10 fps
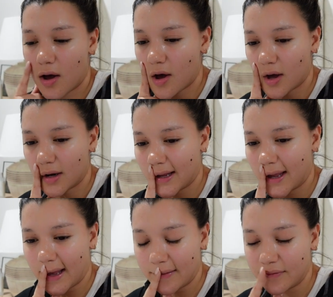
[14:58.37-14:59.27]
on
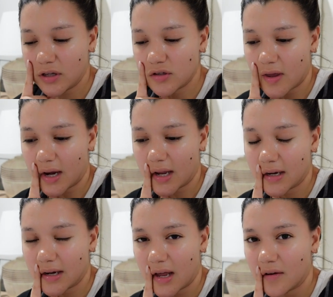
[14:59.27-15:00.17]
Canva so that I
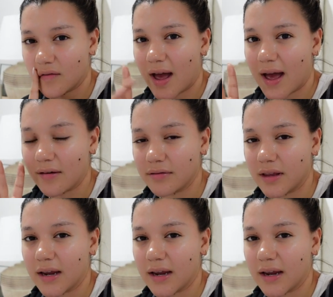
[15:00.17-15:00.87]
can kind of have